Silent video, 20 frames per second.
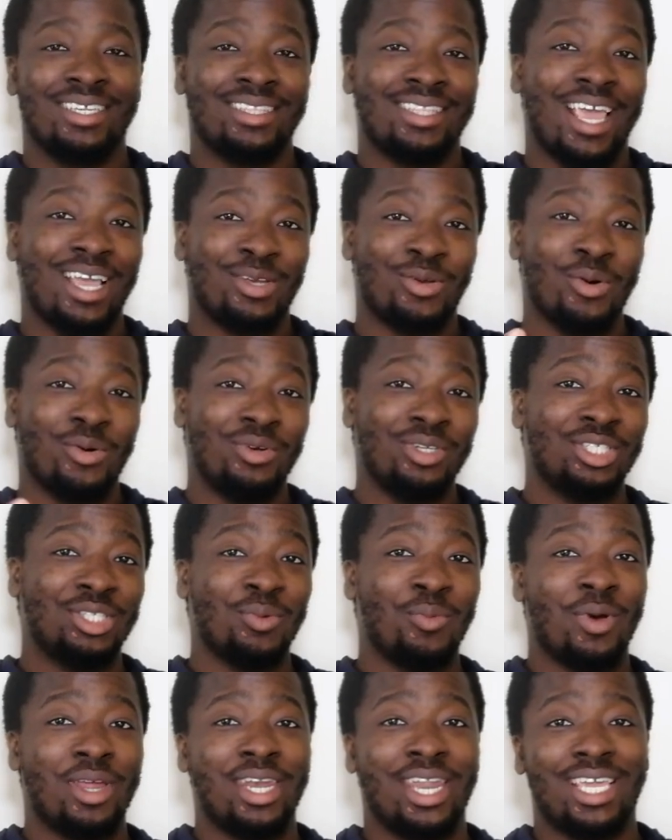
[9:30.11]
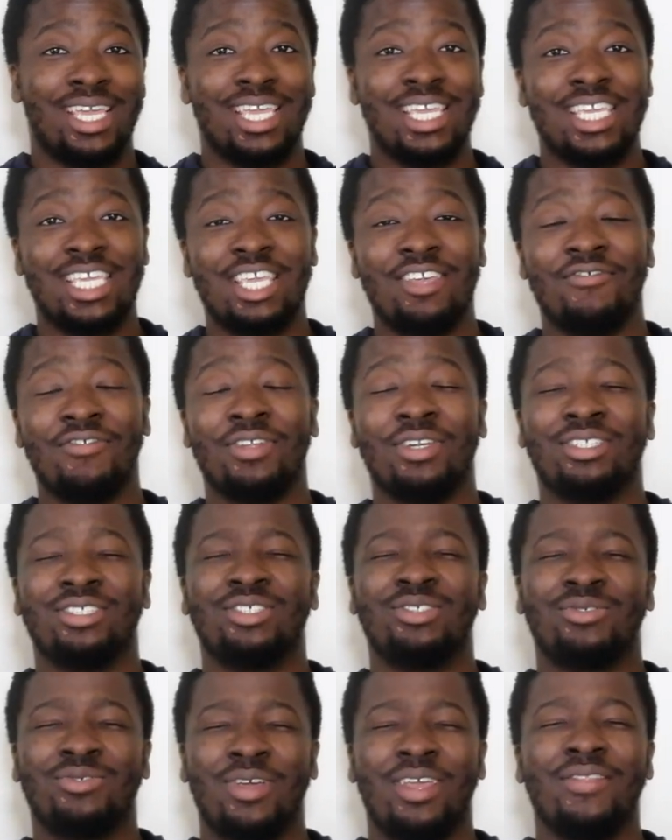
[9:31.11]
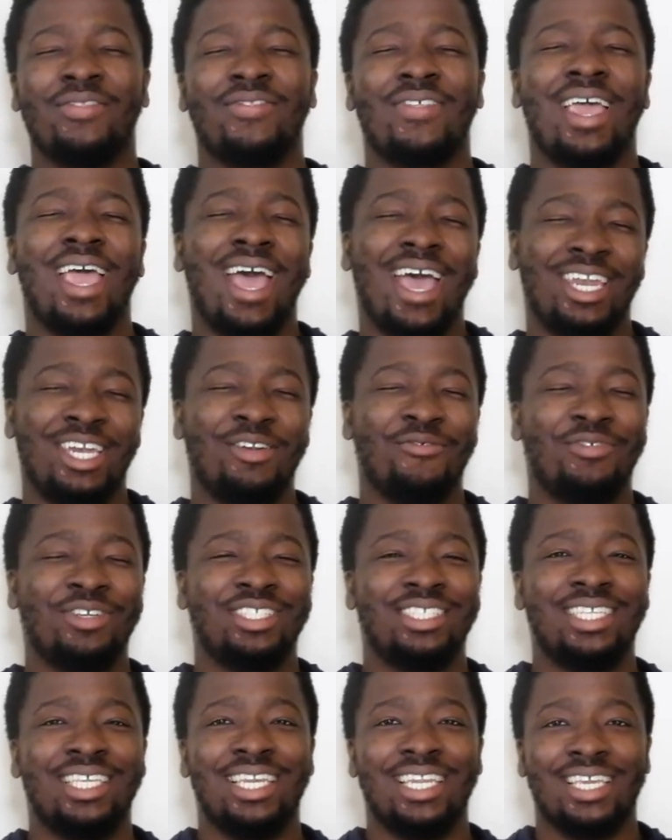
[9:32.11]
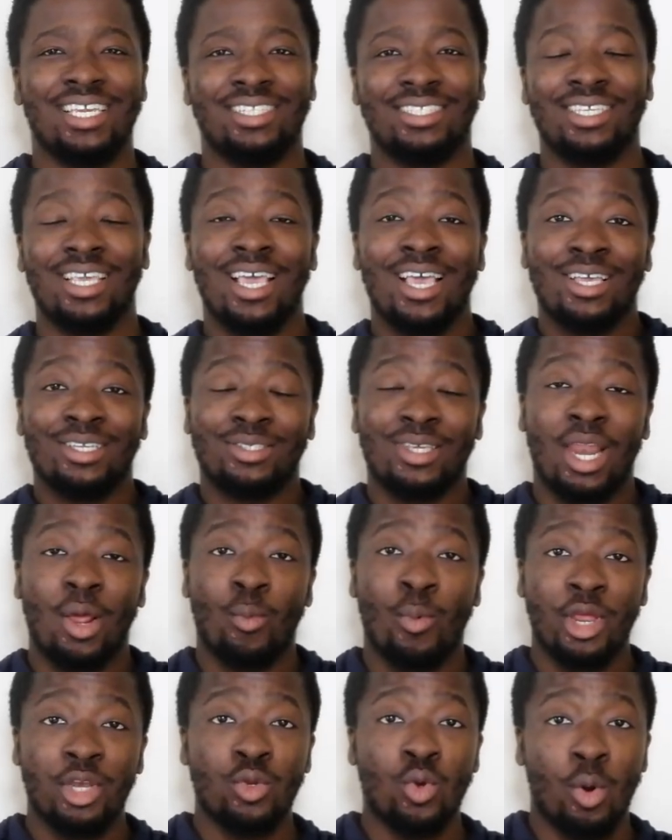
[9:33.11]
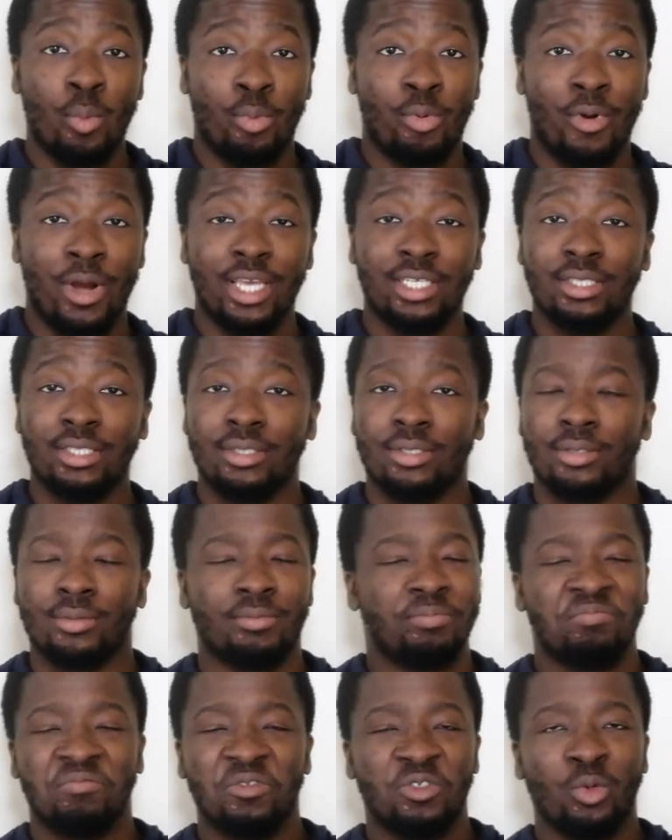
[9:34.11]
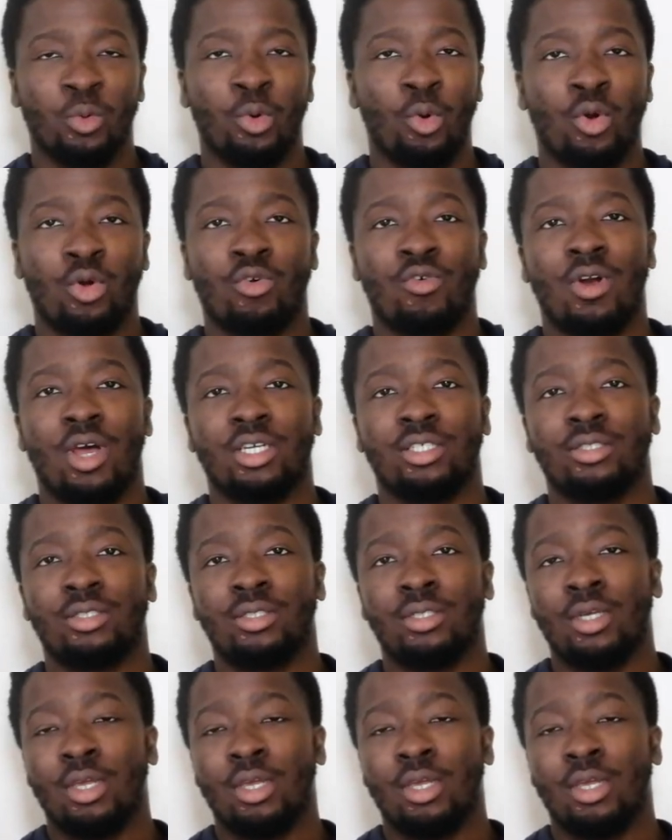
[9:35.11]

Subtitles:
that God is the one that can give you the strength and the resilience so that when you're oppressed, you're not crushed.